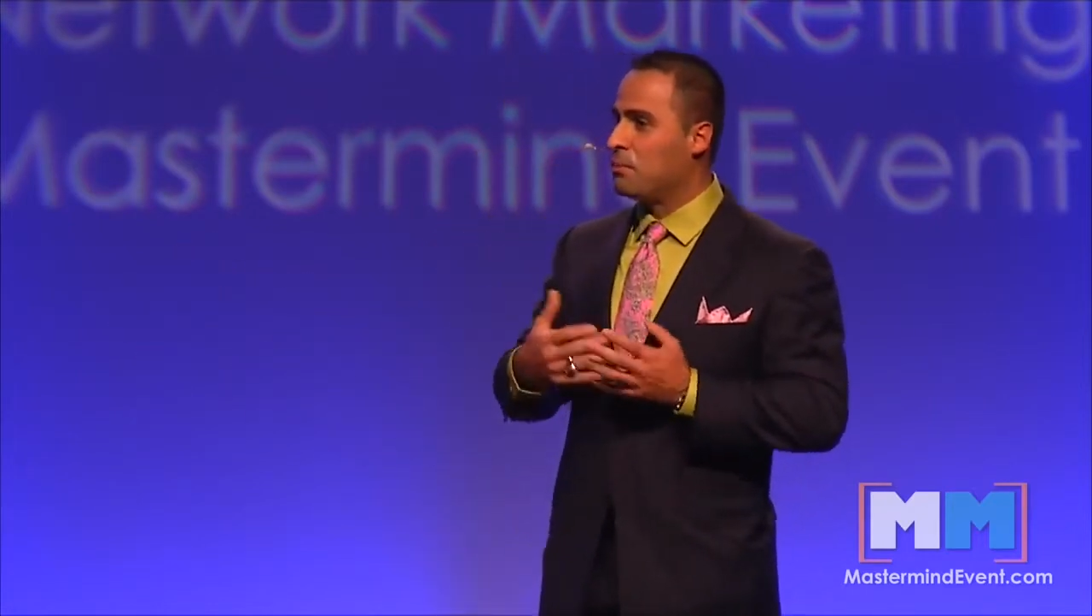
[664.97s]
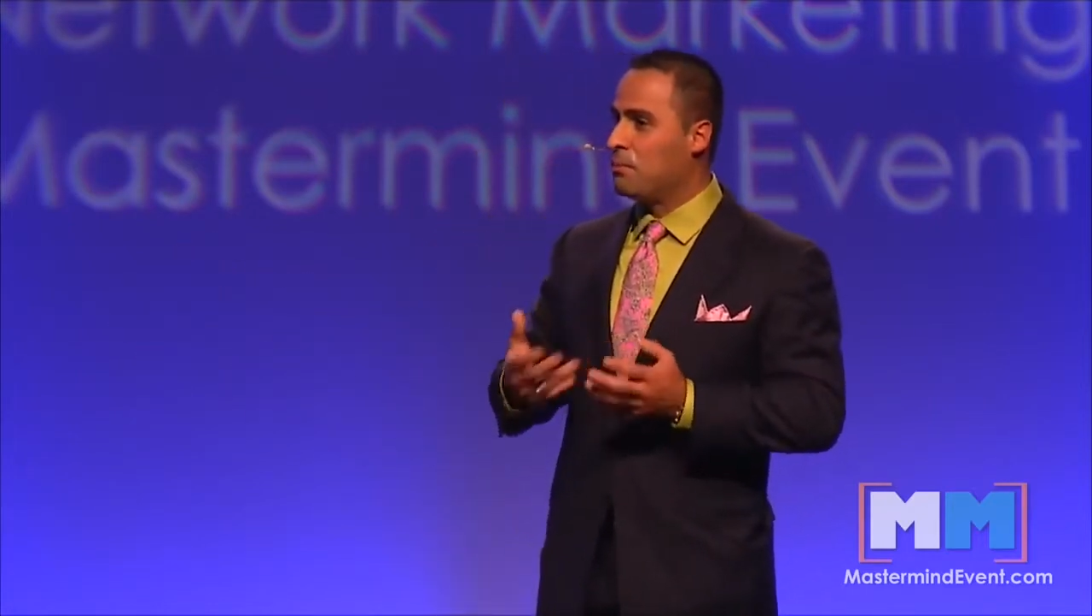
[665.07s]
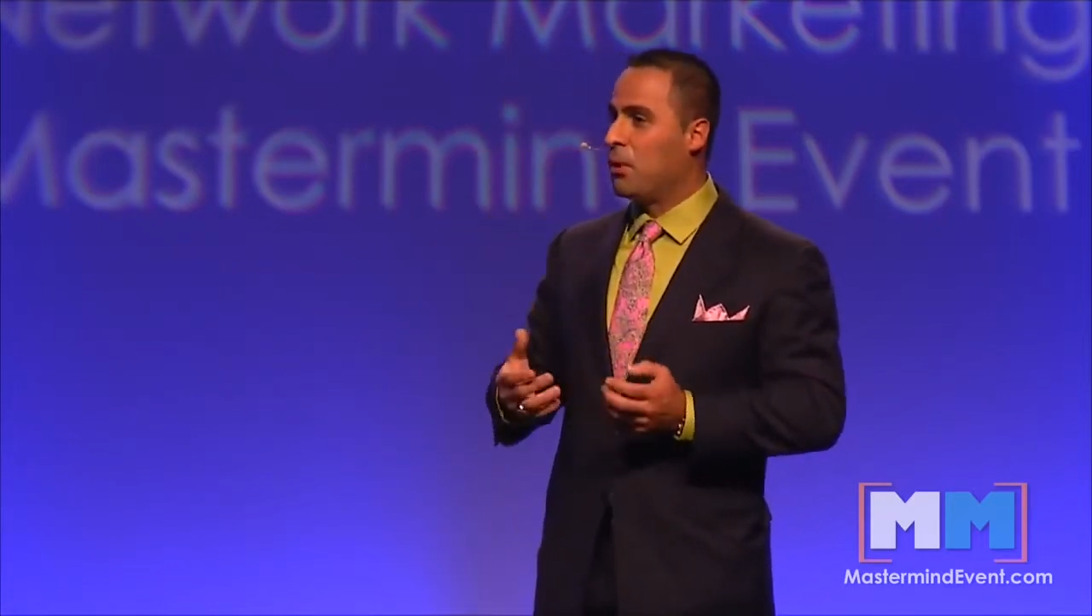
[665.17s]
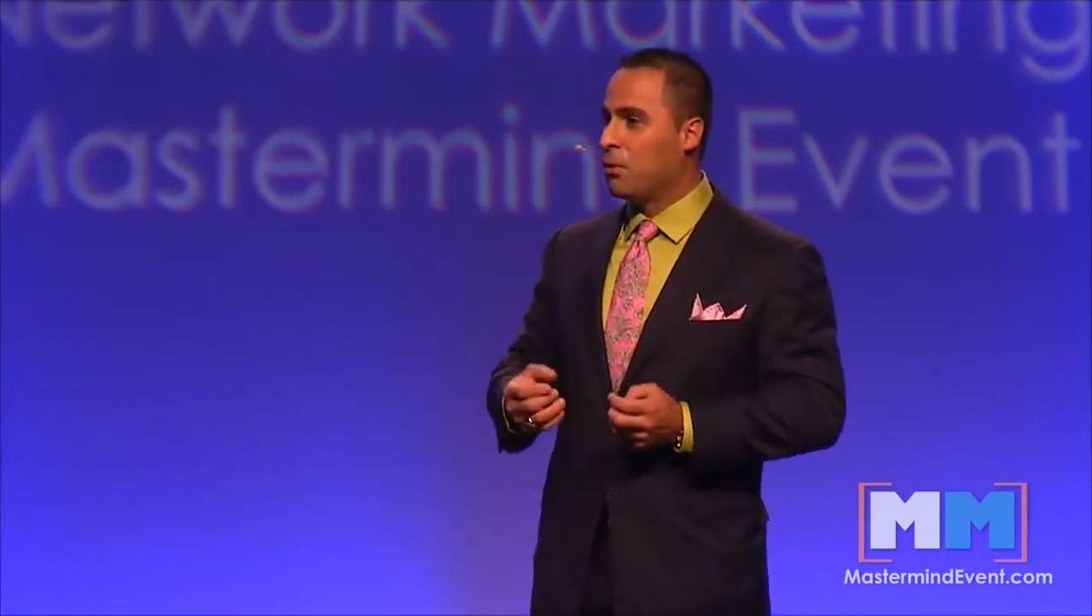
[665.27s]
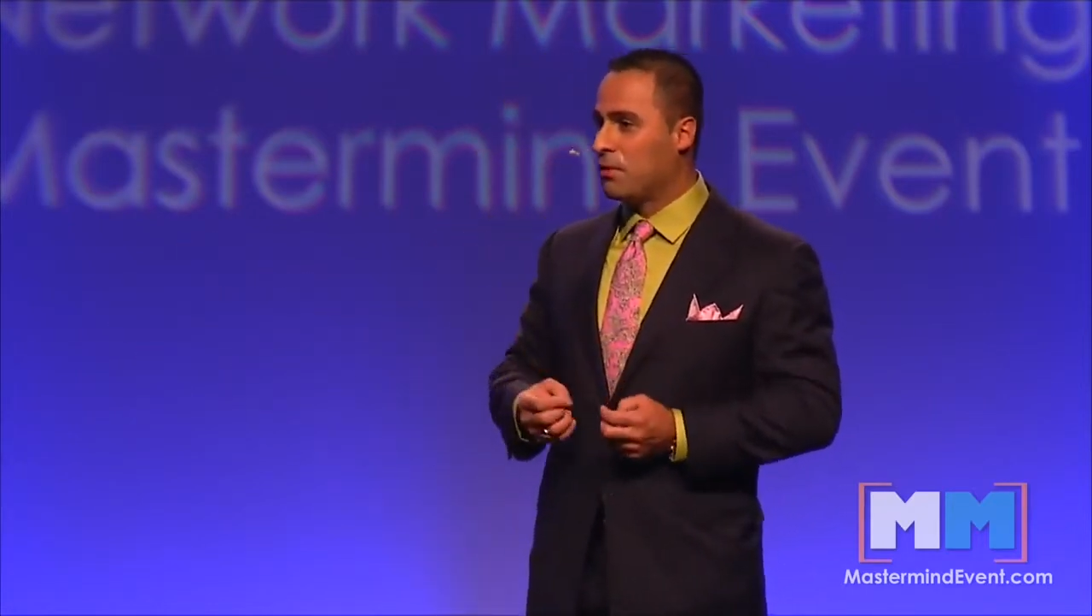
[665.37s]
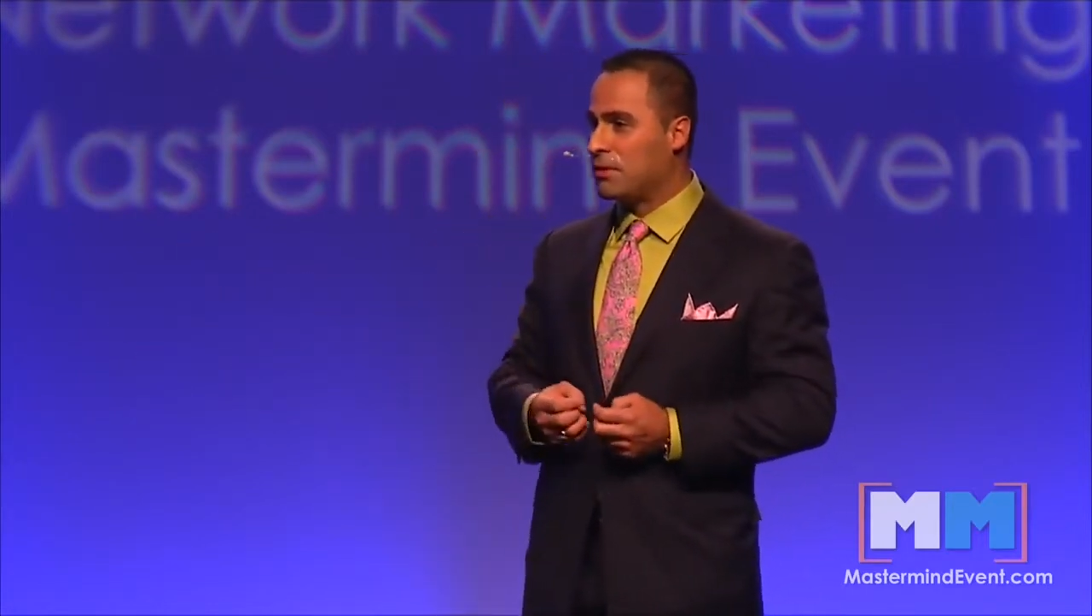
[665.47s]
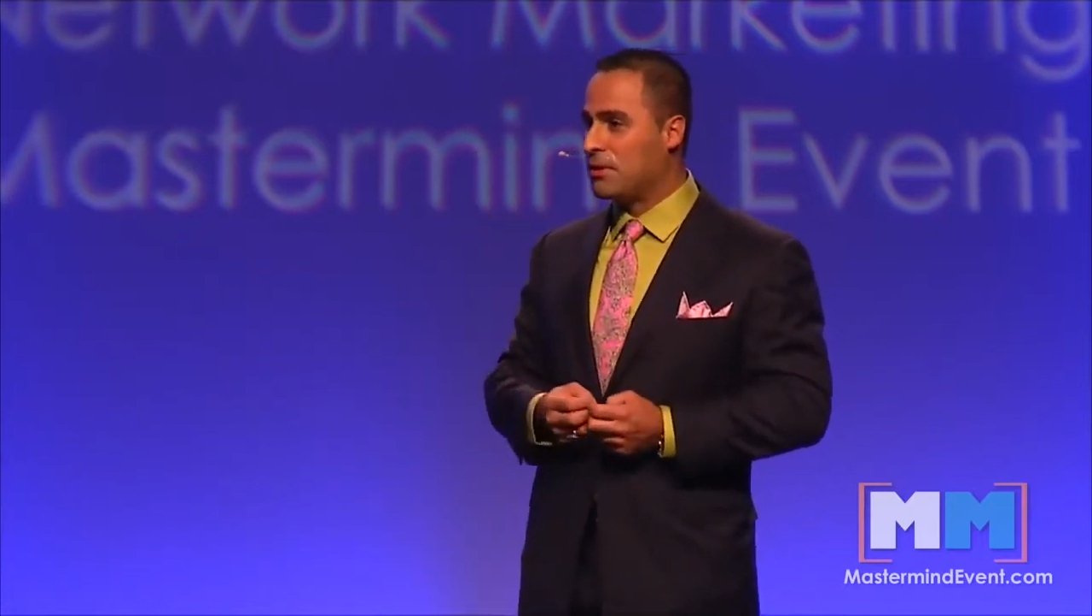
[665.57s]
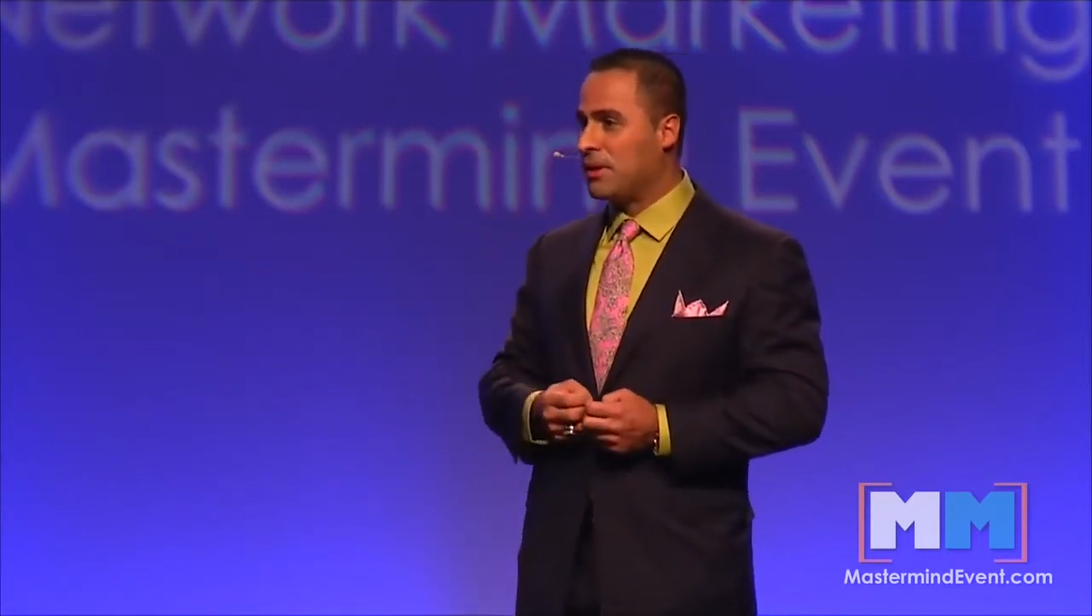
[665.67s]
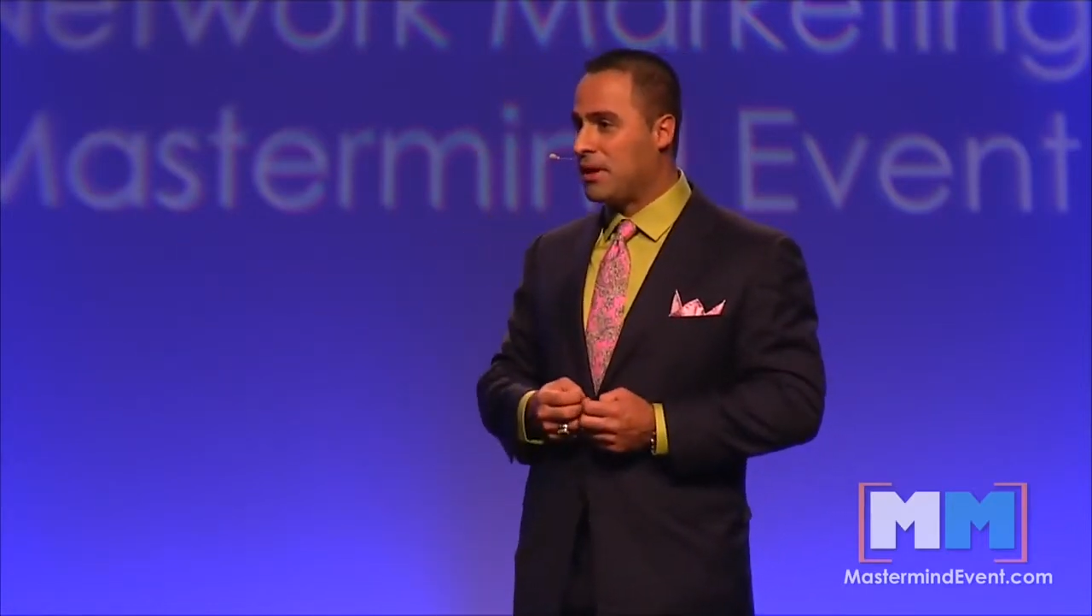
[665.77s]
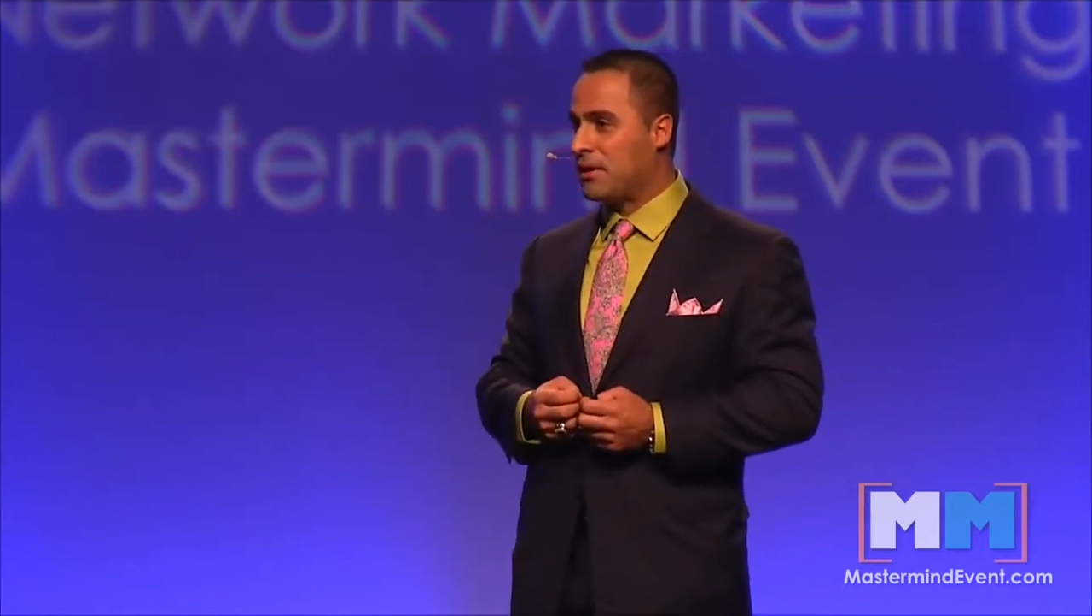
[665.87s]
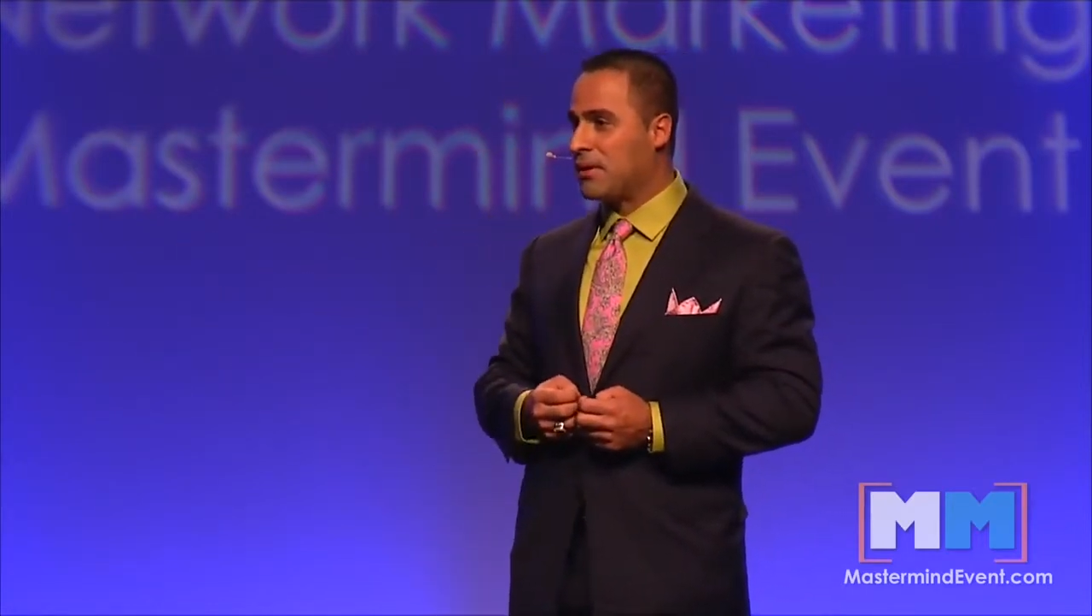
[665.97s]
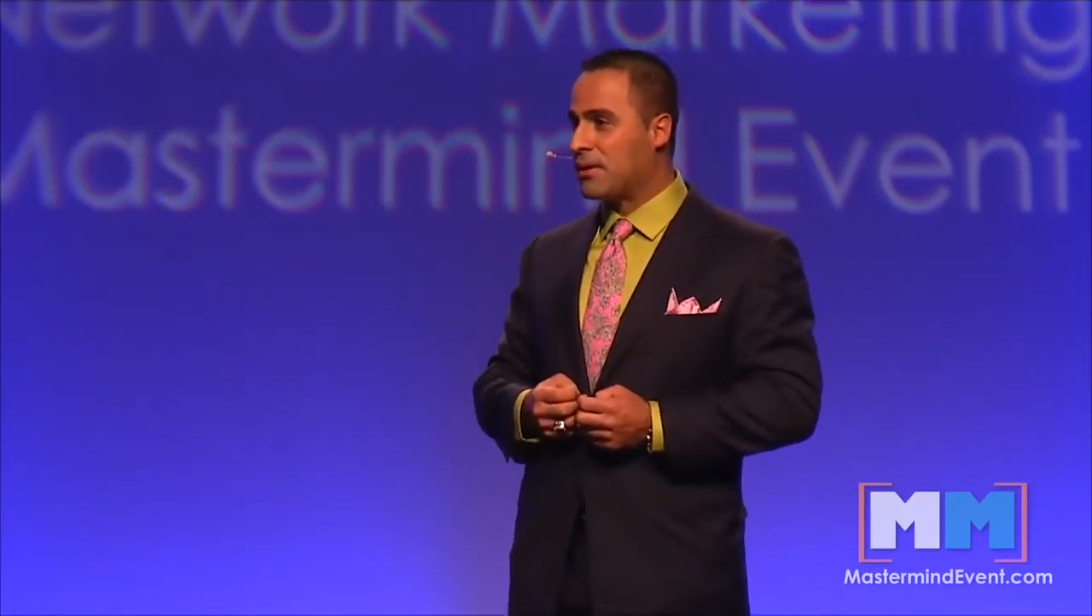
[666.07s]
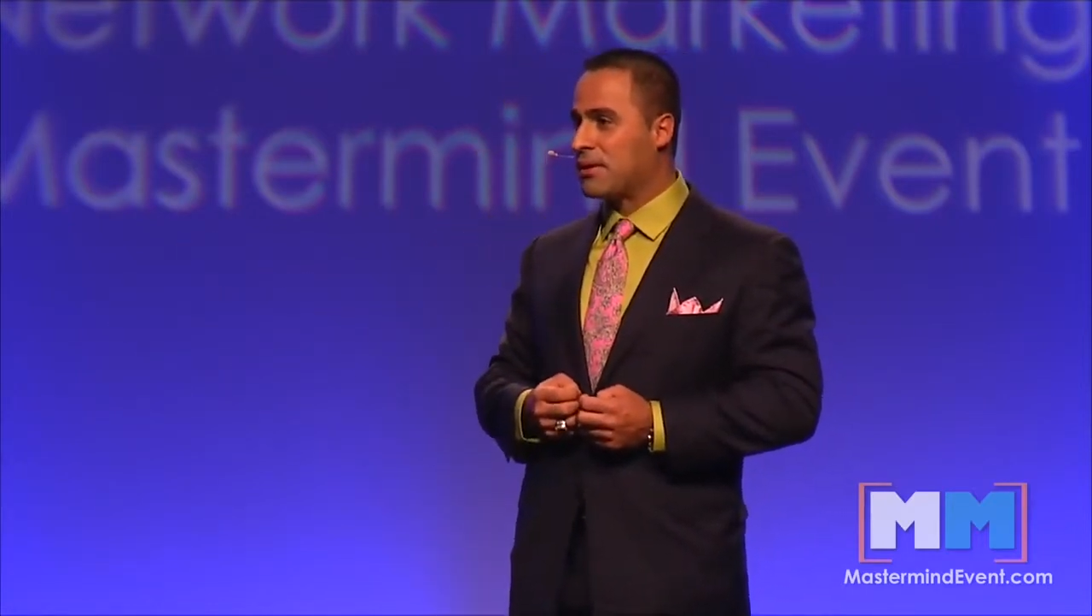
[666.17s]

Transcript: both in tears.